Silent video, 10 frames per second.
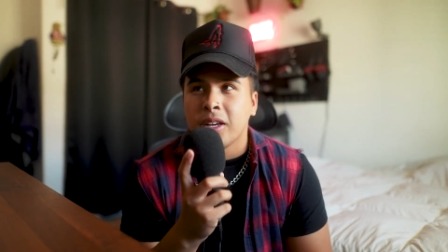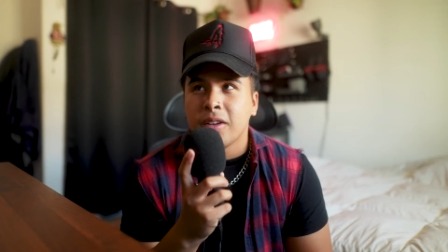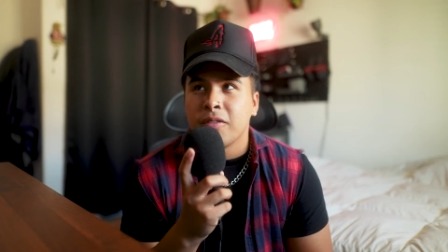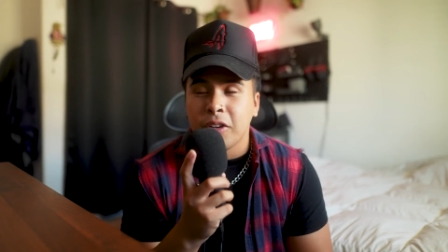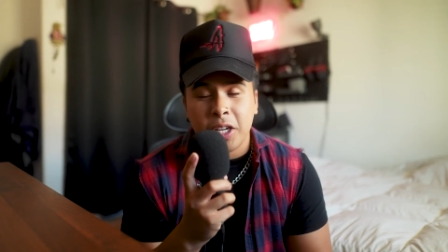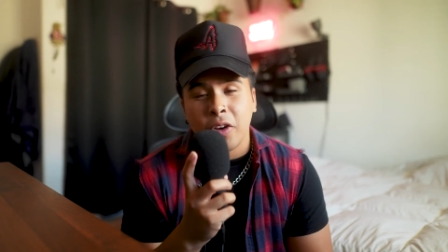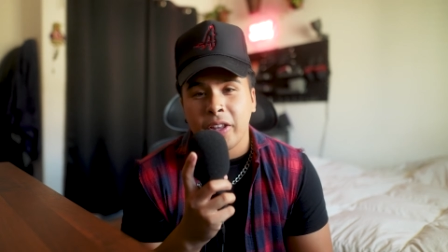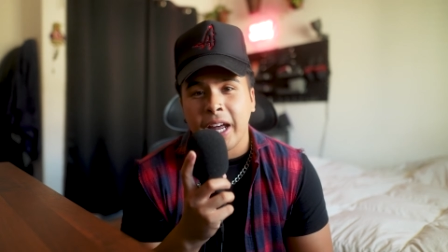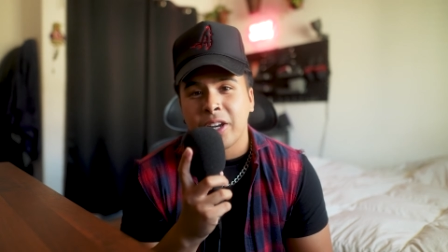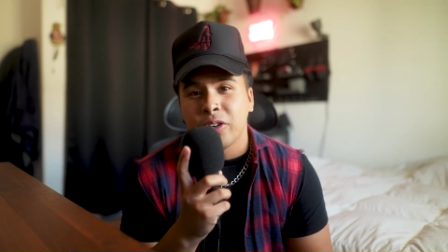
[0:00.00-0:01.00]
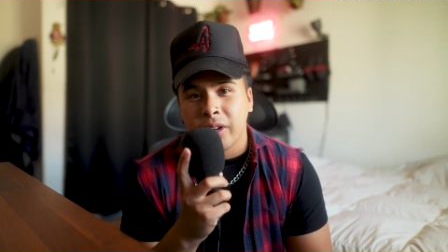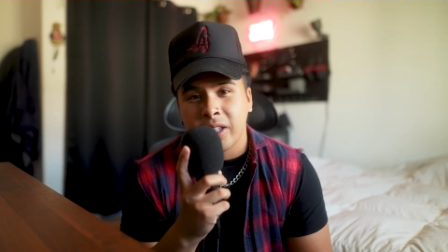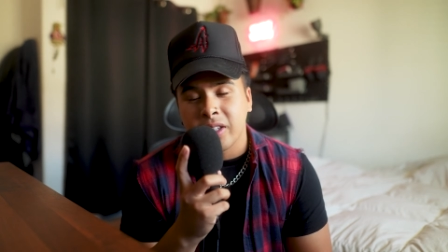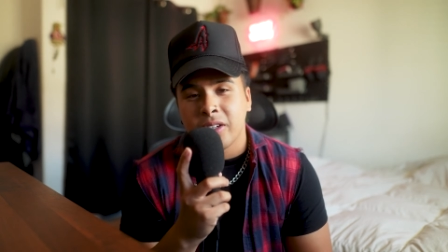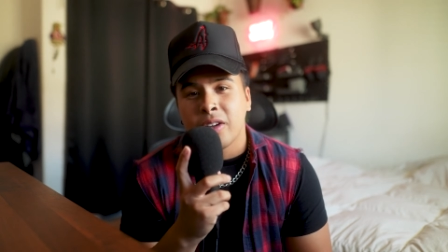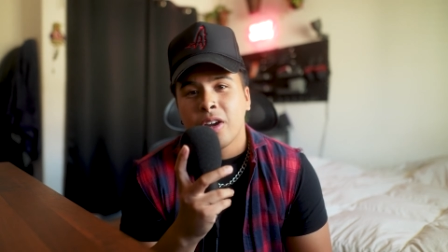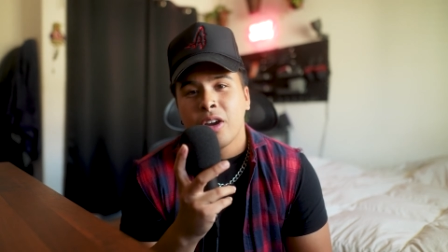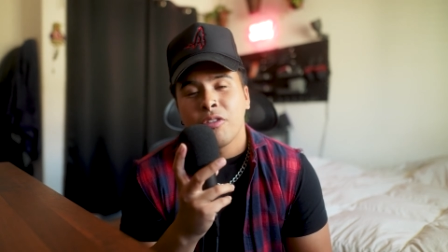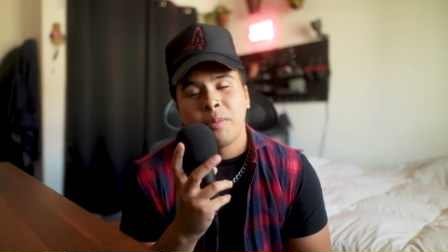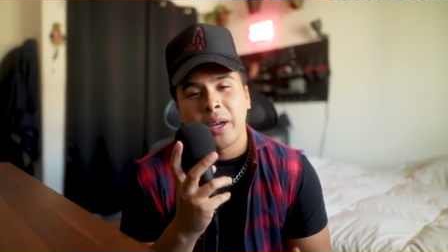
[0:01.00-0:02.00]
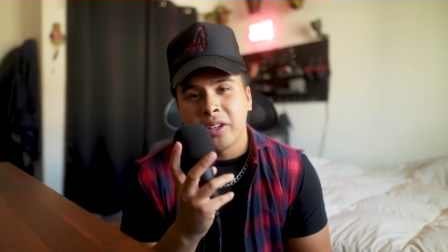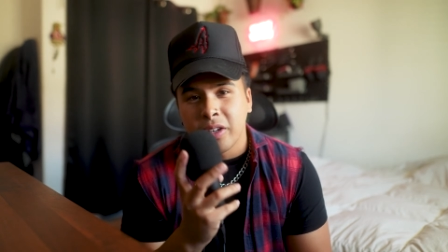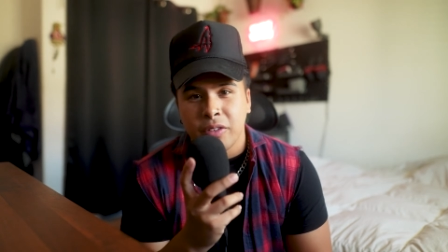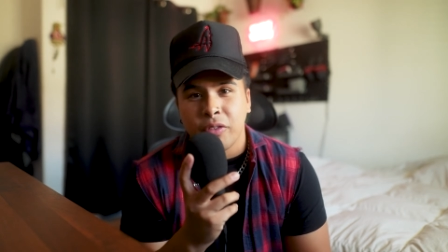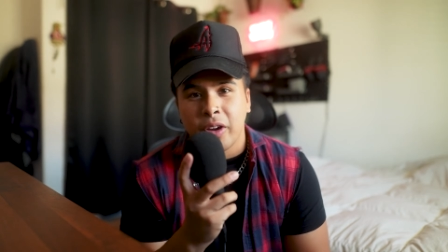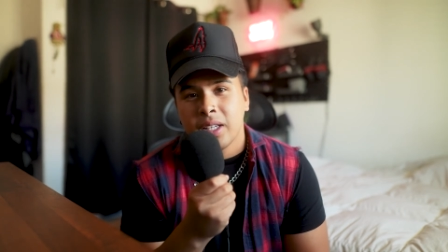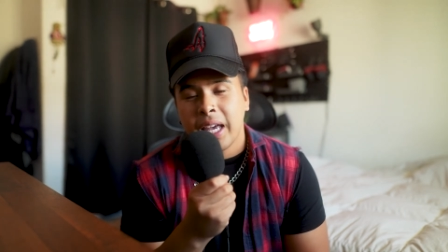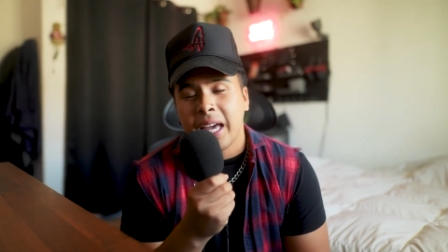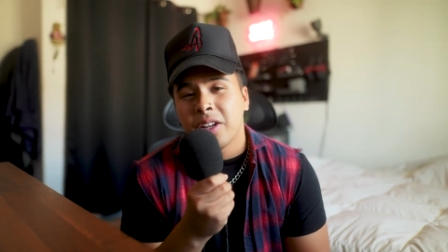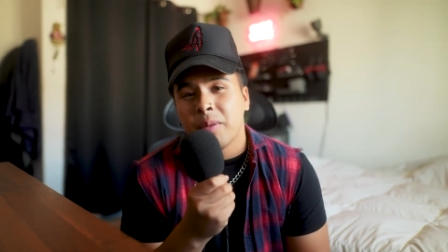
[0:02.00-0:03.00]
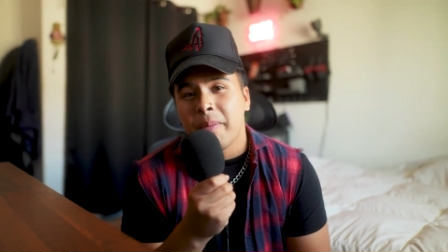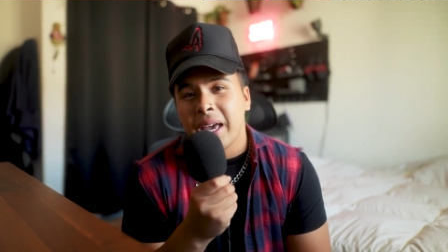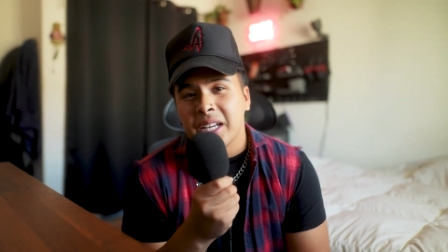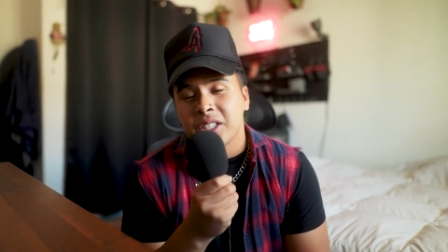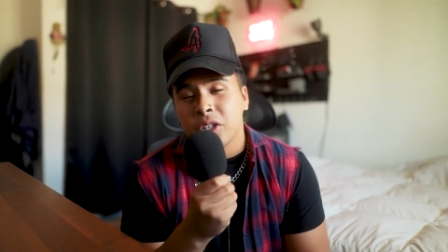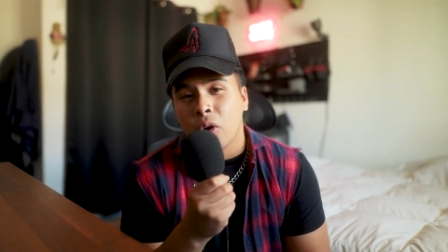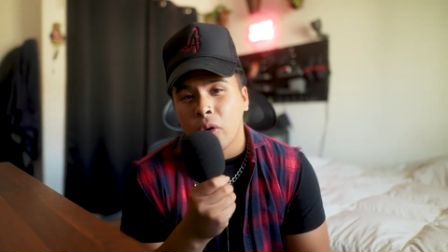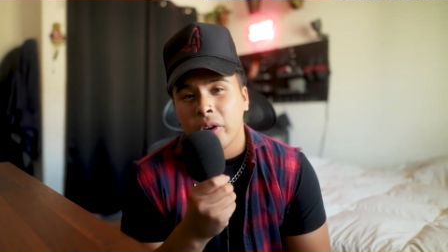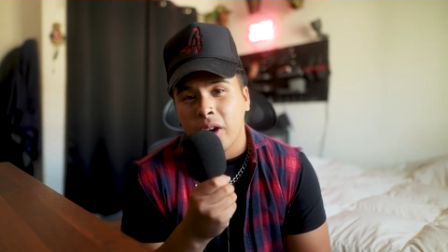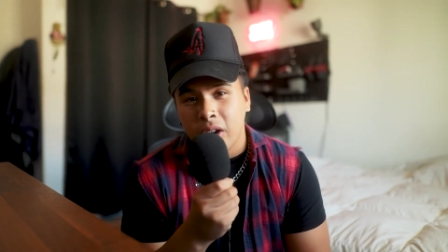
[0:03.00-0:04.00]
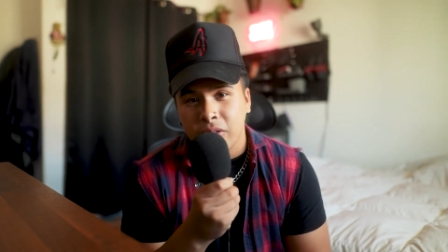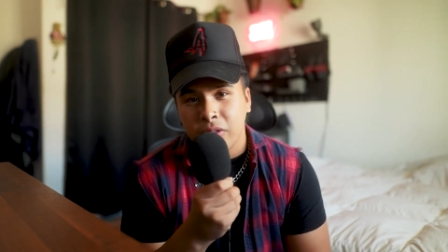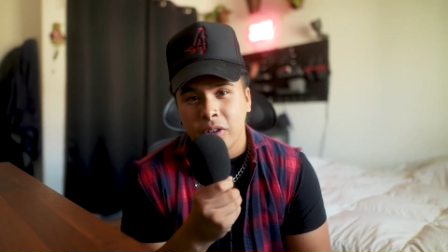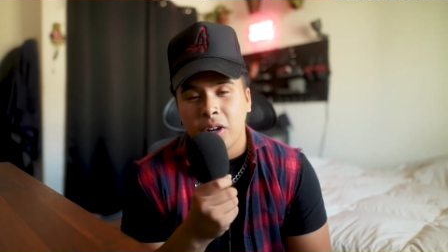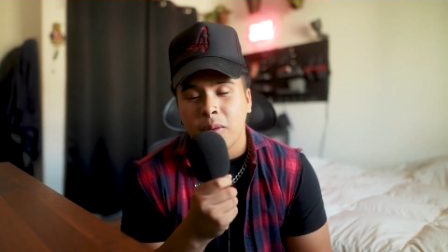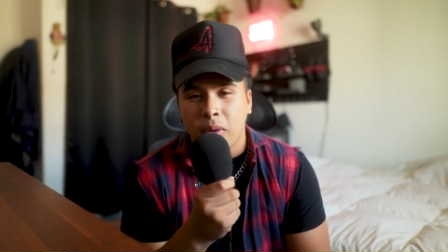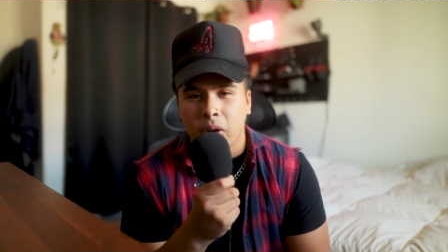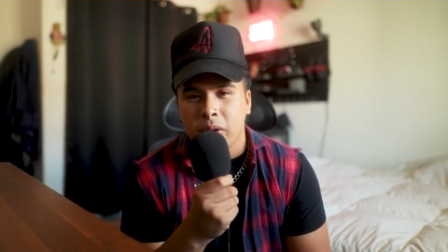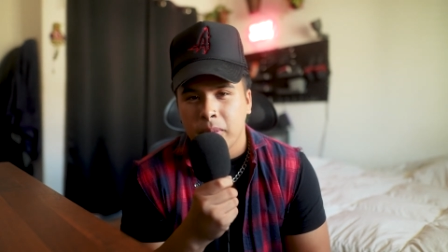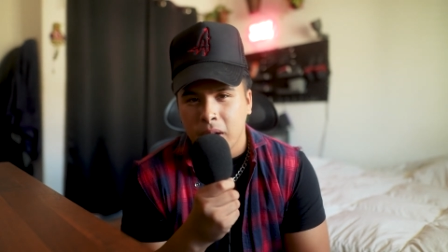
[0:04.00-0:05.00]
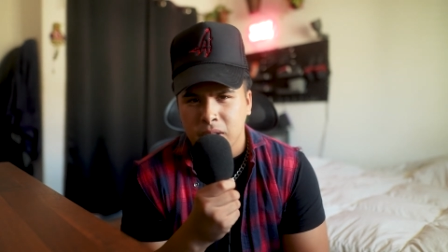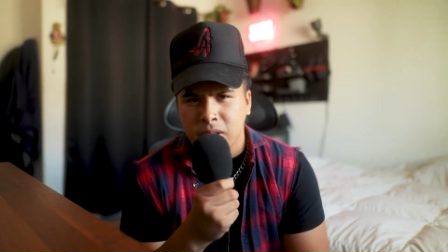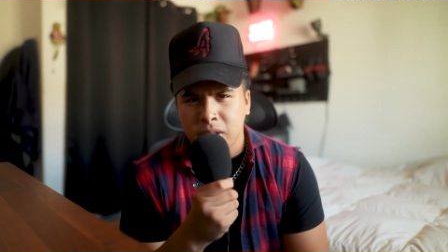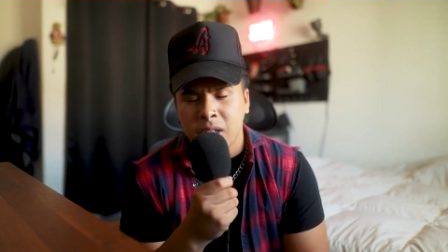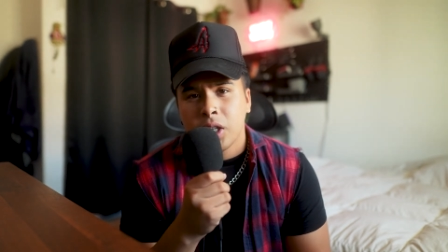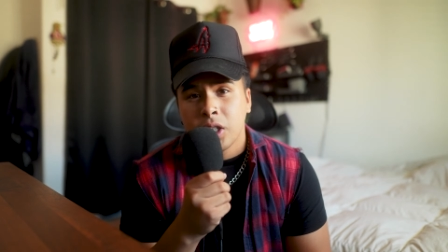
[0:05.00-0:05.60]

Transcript: video that I directed for my good friend and amazing choreographer Amari Monster.